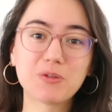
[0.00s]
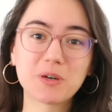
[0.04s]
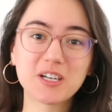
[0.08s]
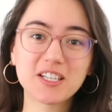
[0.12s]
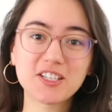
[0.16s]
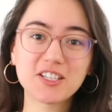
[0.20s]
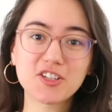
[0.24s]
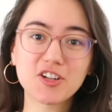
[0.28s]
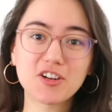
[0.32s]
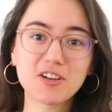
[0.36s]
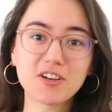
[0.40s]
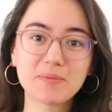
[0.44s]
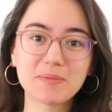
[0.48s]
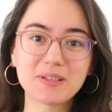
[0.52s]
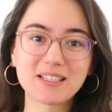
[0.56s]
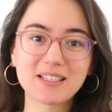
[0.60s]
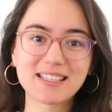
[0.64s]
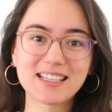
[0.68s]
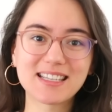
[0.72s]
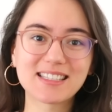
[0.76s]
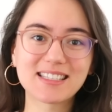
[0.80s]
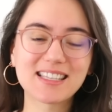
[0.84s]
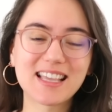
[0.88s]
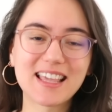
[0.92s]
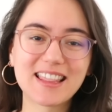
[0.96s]
you want to start a
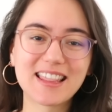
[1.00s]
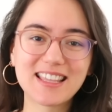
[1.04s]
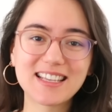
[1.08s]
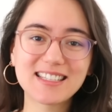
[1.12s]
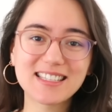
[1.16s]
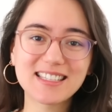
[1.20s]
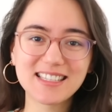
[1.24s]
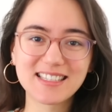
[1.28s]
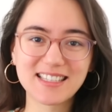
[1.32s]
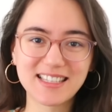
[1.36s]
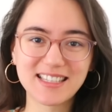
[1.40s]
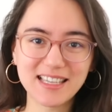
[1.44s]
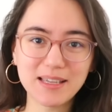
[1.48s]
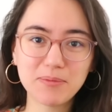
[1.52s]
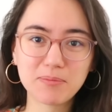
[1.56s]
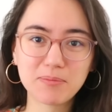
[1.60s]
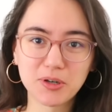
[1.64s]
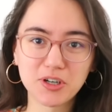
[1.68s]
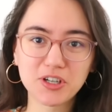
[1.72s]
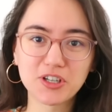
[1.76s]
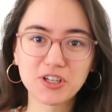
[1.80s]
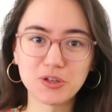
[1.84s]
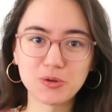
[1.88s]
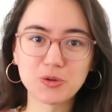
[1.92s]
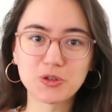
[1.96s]
business, this is the
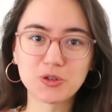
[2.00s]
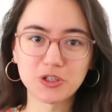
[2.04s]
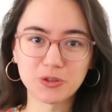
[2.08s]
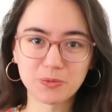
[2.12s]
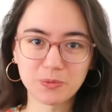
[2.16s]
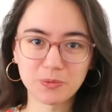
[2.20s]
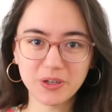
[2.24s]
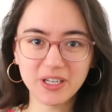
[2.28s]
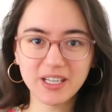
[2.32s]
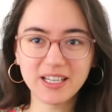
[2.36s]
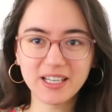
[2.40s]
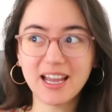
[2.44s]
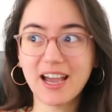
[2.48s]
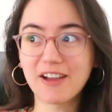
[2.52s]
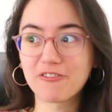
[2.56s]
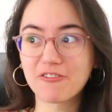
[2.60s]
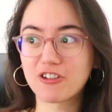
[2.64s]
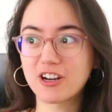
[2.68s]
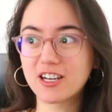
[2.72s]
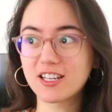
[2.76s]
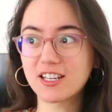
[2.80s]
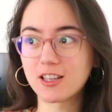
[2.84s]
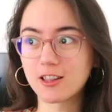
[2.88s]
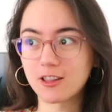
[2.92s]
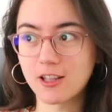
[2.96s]
book you should read. I've
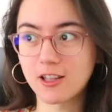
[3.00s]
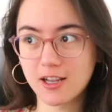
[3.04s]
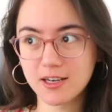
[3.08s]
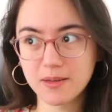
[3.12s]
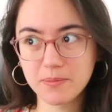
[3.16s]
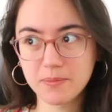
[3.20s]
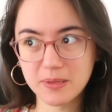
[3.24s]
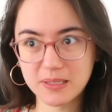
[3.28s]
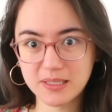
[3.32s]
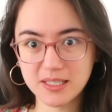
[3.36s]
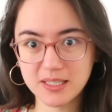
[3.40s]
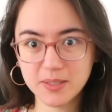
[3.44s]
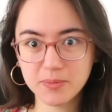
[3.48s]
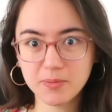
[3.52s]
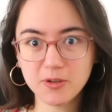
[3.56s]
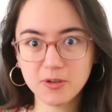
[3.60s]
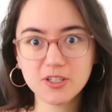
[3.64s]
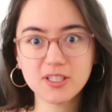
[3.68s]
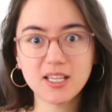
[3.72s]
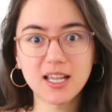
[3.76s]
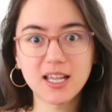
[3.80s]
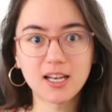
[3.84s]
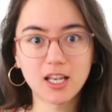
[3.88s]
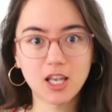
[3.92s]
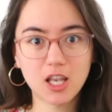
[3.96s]
read a lot of business
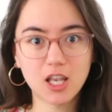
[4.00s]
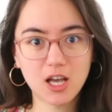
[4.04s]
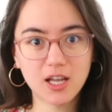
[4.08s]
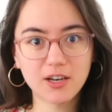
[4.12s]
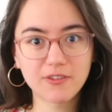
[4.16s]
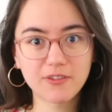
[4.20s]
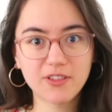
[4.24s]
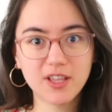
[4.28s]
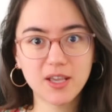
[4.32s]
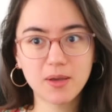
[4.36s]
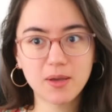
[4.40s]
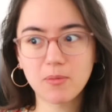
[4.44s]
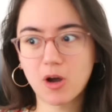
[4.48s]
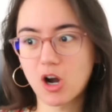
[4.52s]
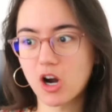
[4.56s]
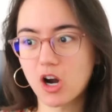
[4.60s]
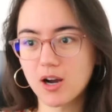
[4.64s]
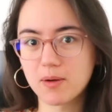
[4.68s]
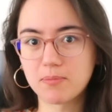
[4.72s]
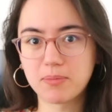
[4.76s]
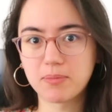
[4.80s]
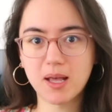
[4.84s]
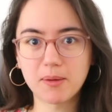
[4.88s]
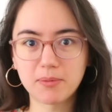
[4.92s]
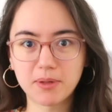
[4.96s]
books and a lot of them
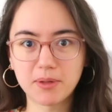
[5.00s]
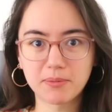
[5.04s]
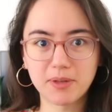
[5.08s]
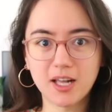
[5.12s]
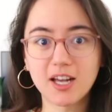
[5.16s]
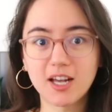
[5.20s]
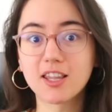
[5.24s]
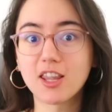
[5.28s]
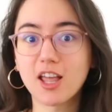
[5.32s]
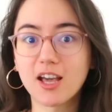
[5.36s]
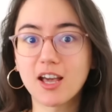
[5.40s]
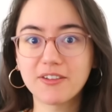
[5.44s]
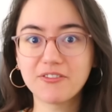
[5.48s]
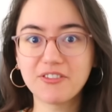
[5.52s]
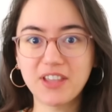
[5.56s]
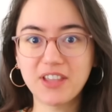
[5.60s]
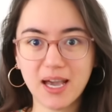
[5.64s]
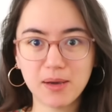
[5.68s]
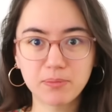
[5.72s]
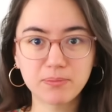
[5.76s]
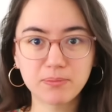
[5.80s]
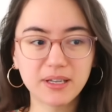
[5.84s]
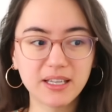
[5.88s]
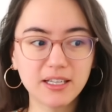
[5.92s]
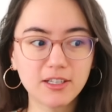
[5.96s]
are blah, blah, blah, a lot of
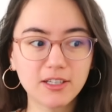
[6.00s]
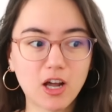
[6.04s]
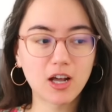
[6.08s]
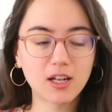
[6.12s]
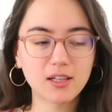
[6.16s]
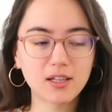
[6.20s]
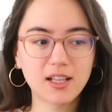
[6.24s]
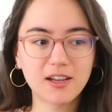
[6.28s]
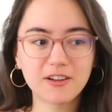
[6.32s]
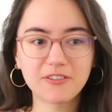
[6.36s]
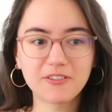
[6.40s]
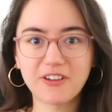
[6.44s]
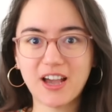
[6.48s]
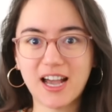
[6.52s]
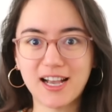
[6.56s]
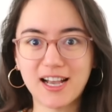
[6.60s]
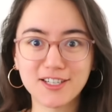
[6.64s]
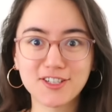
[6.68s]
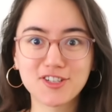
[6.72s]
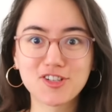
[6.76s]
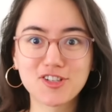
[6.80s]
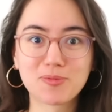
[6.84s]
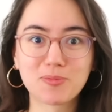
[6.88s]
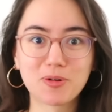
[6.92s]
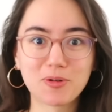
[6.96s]
yapping, not a lot of
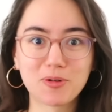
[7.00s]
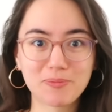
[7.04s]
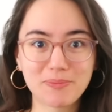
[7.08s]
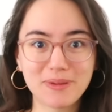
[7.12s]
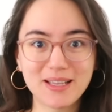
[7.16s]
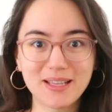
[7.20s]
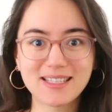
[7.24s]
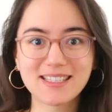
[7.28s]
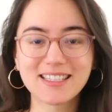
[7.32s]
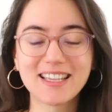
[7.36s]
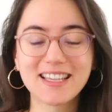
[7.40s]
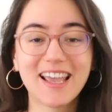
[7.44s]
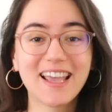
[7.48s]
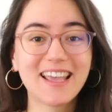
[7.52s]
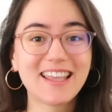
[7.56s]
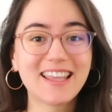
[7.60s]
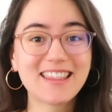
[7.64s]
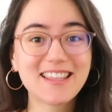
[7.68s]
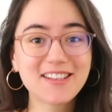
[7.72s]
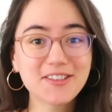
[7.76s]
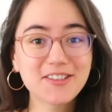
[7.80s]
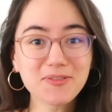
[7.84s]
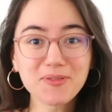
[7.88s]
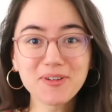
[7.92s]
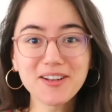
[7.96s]
actionable bits.
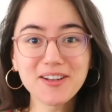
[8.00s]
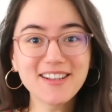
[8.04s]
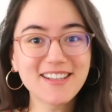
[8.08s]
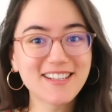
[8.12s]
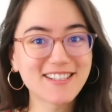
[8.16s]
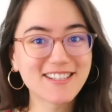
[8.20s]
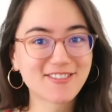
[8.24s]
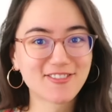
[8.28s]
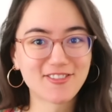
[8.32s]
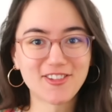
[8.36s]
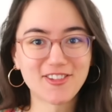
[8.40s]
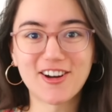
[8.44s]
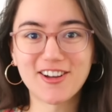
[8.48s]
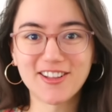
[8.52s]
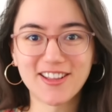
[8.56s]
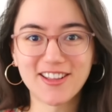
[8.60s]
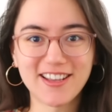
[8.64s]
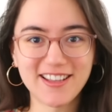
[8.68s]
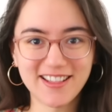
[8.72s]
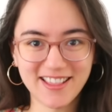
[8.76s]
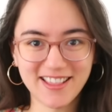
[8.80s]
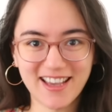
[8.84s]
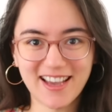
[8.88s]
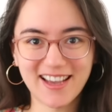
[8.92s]
This one is not like